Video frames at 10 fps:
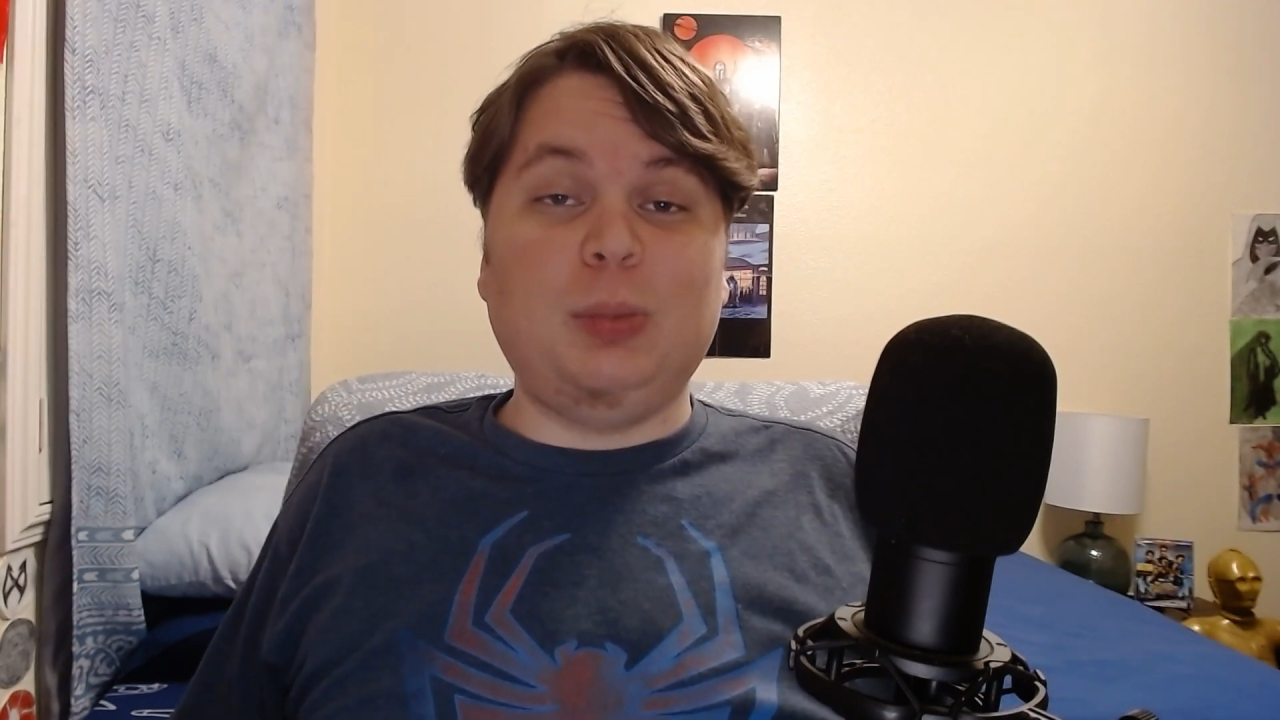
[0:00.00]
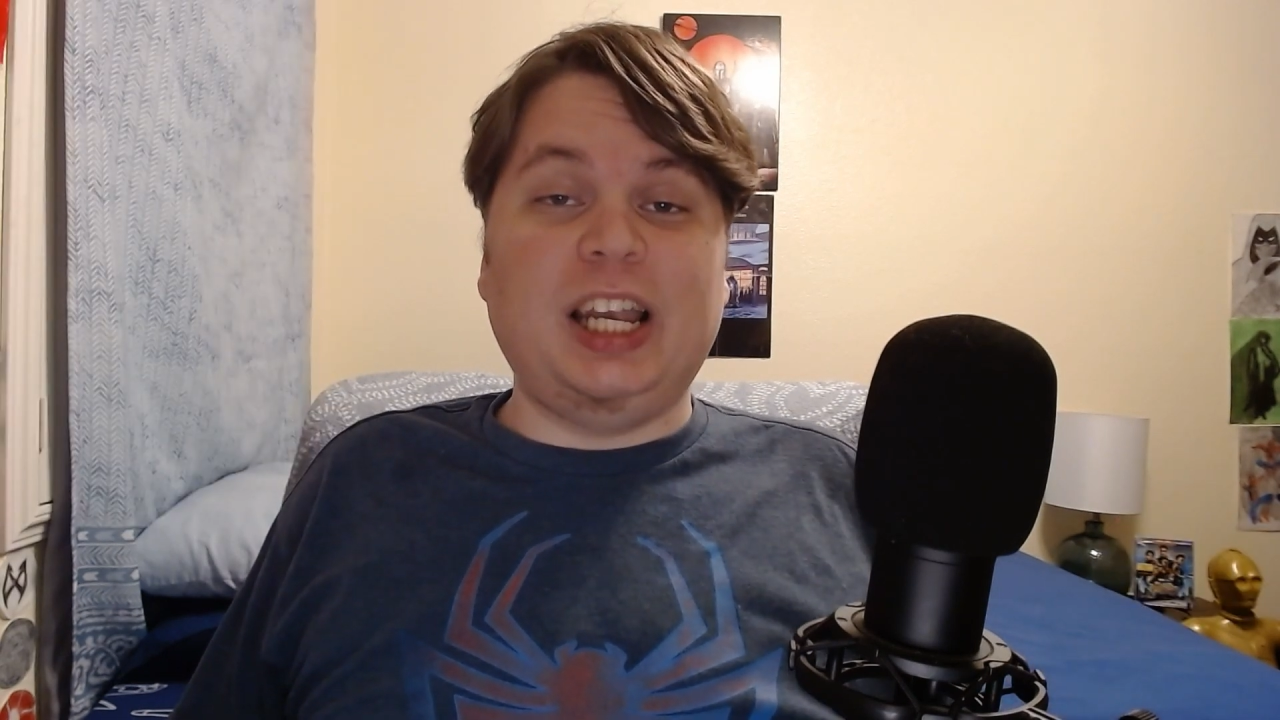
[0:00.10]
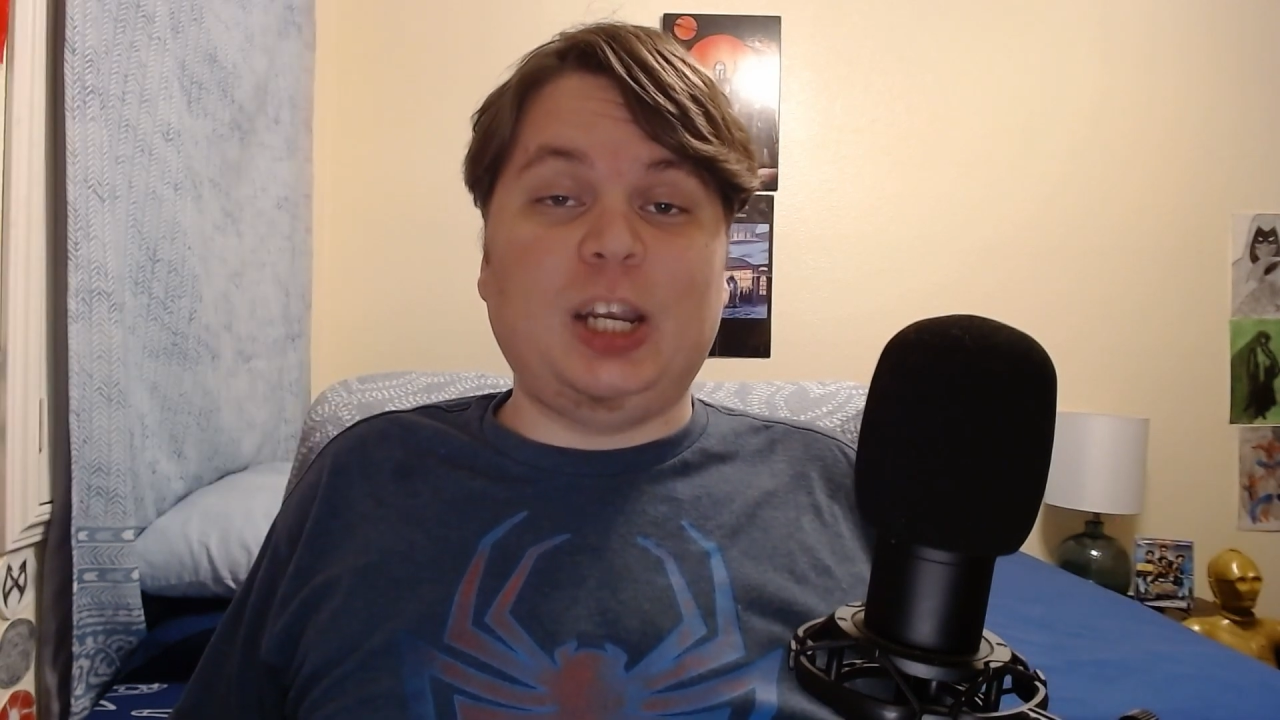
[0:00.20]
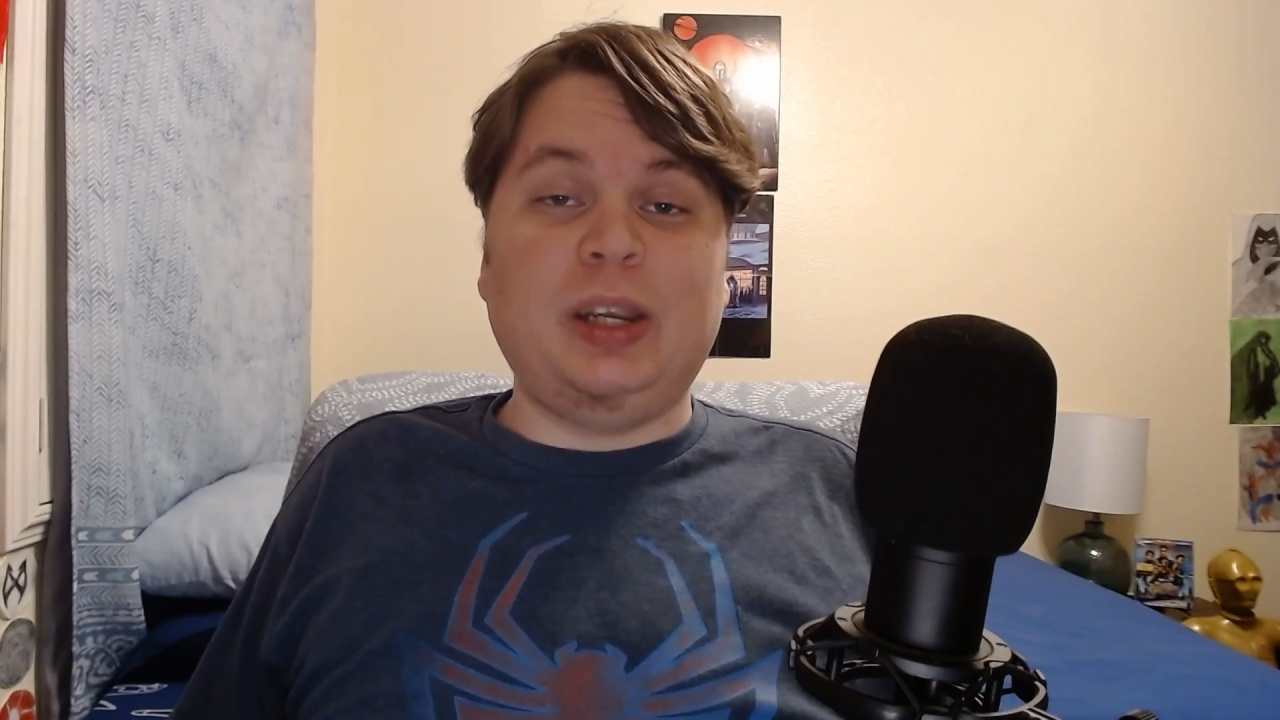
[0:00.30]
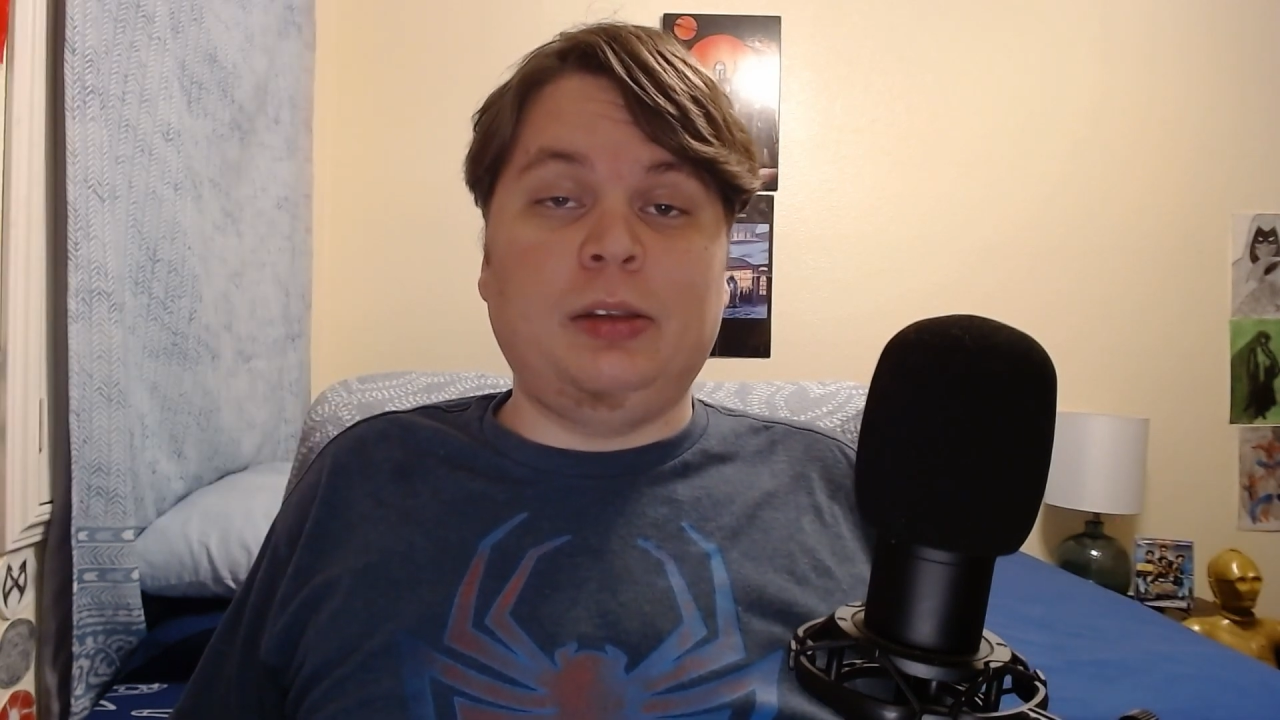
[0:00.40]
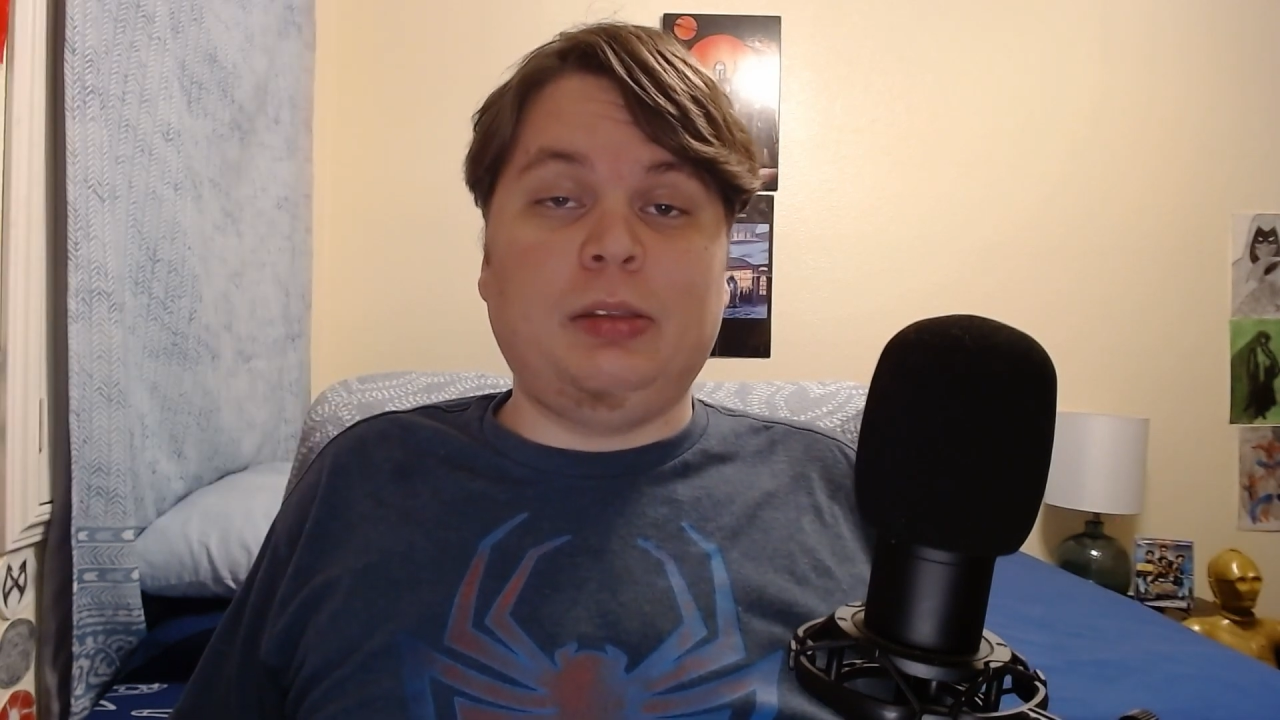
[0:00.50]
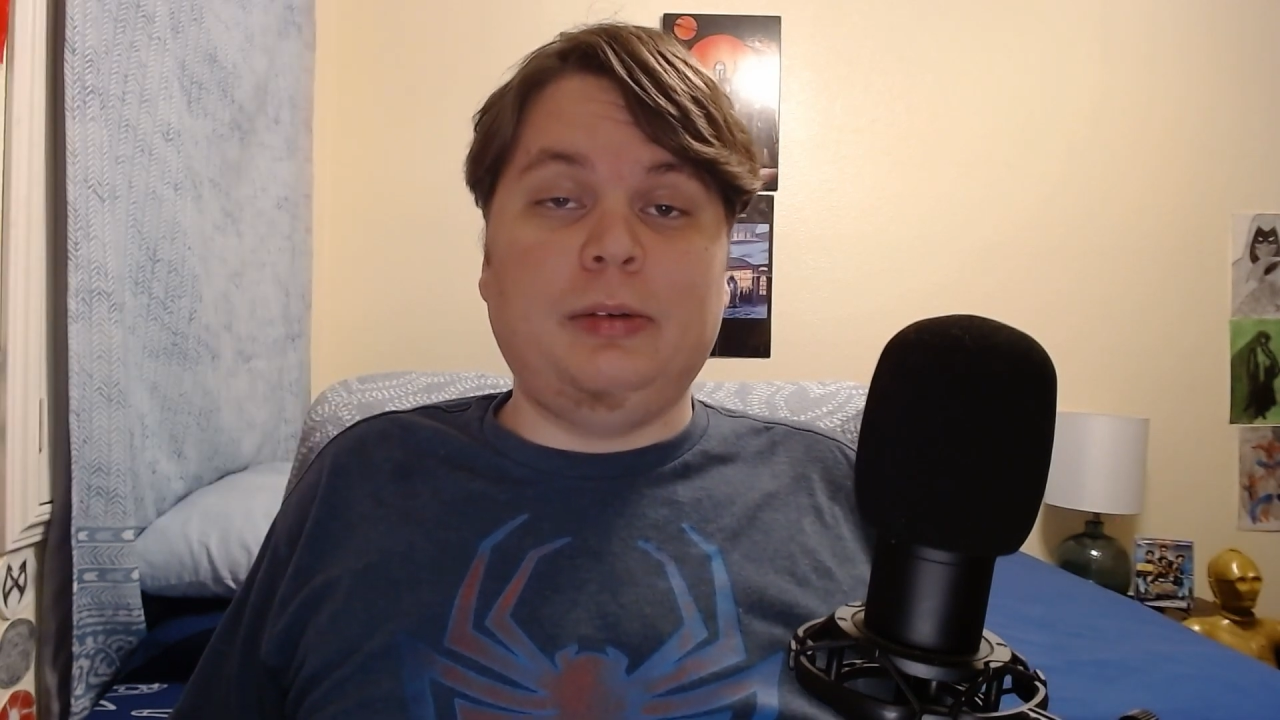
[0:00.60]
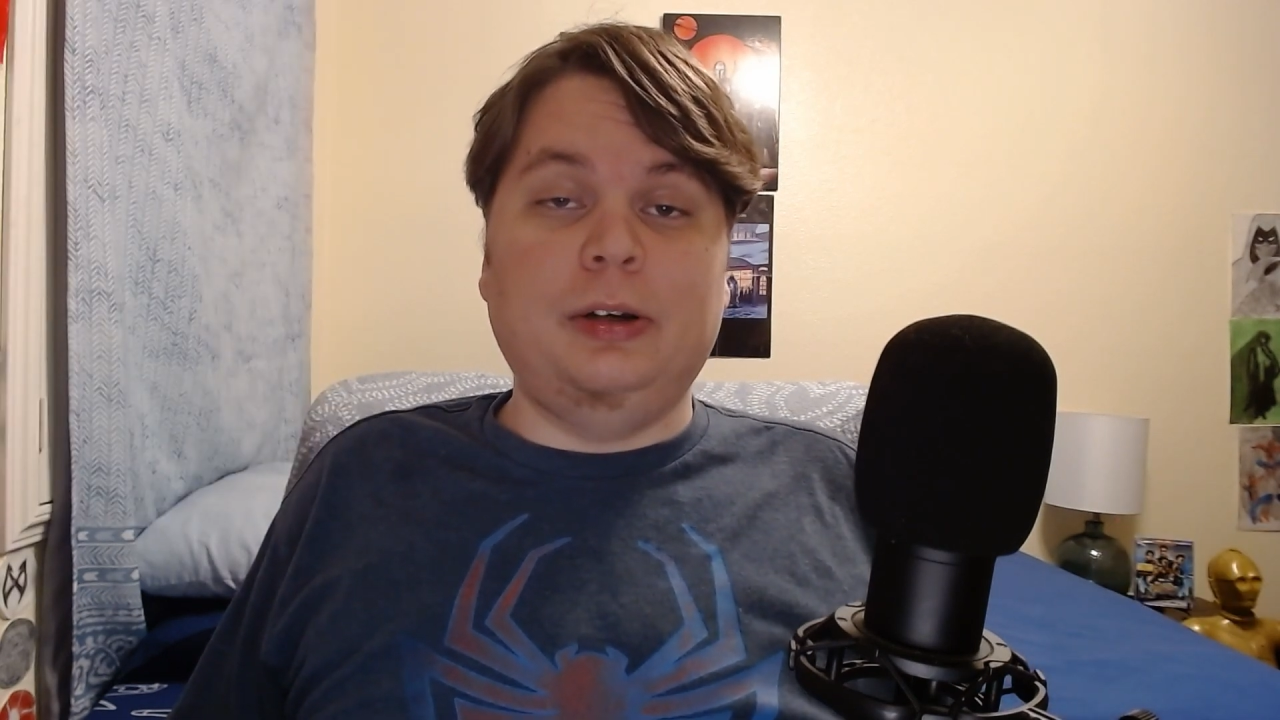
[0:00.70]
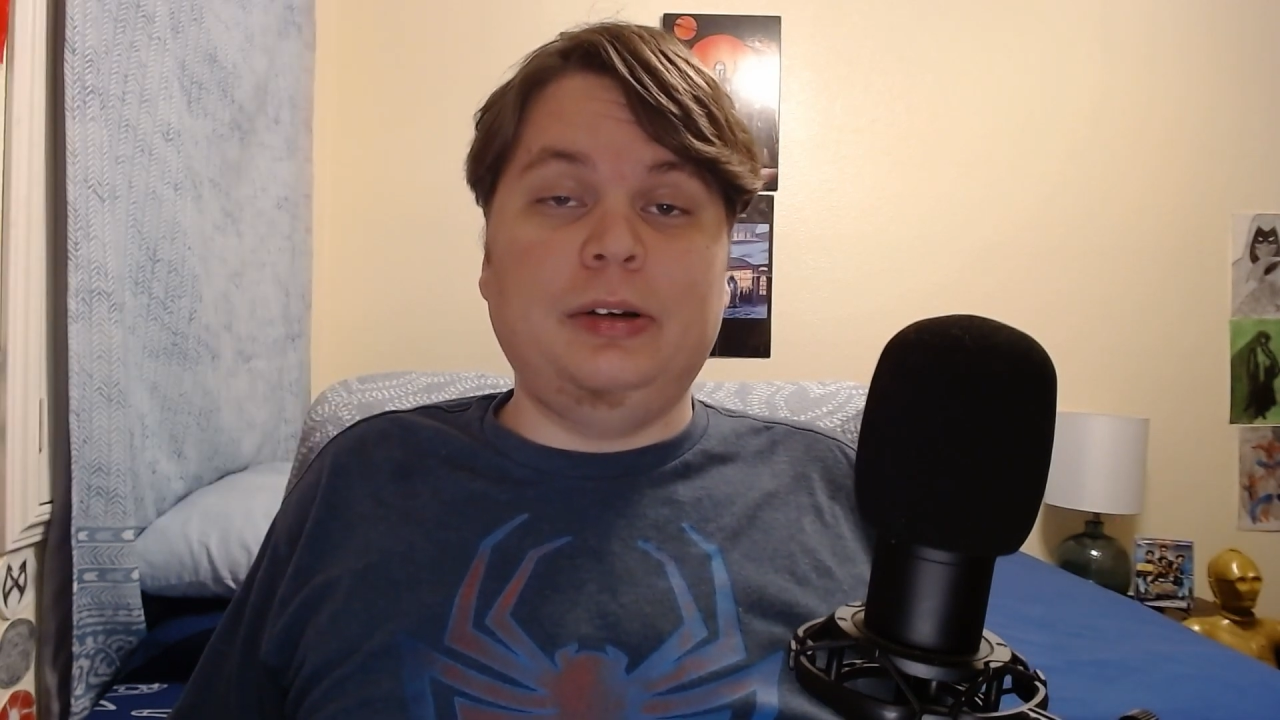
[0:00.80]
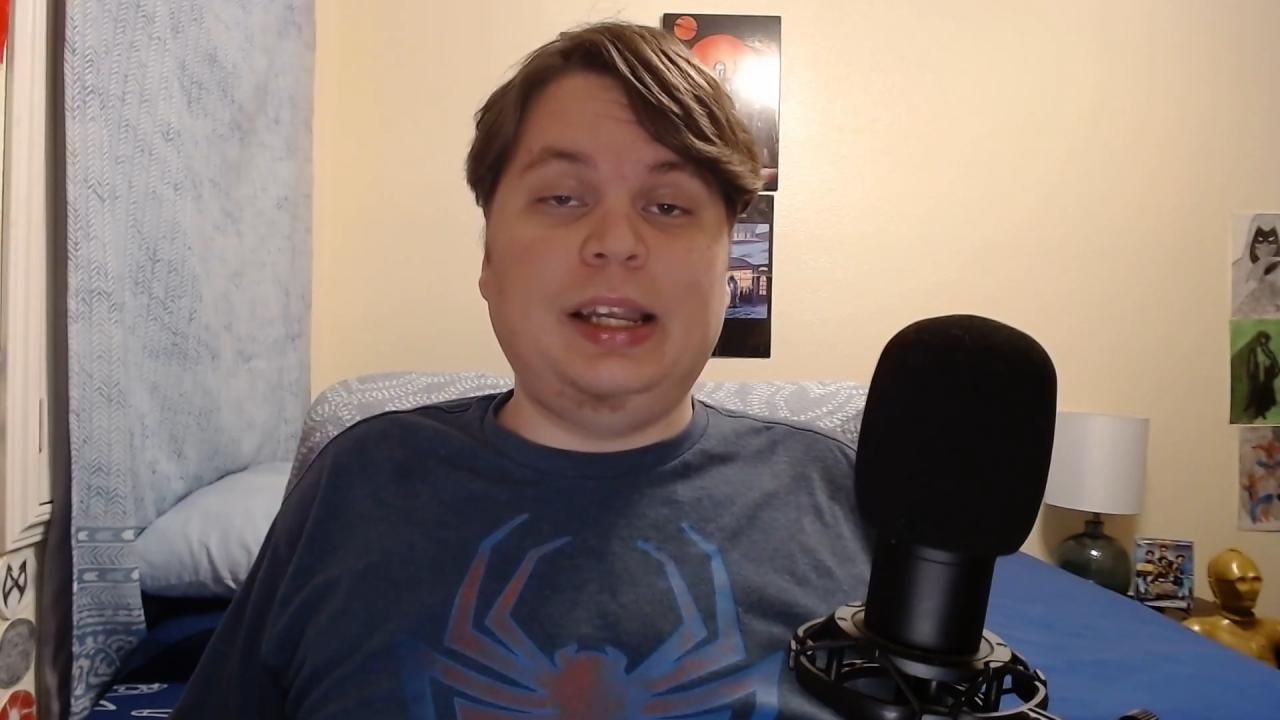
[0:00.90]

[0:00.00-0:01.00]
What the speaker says: Black Panther,